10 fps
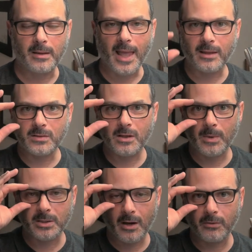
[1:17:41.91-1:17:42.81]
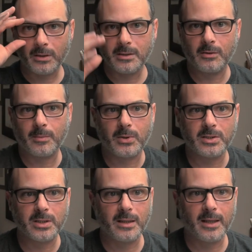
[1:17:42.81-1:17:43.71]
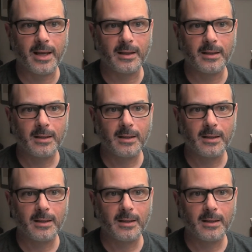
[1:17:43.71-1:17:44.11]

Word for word: Thank you so much. I really do appreciate that.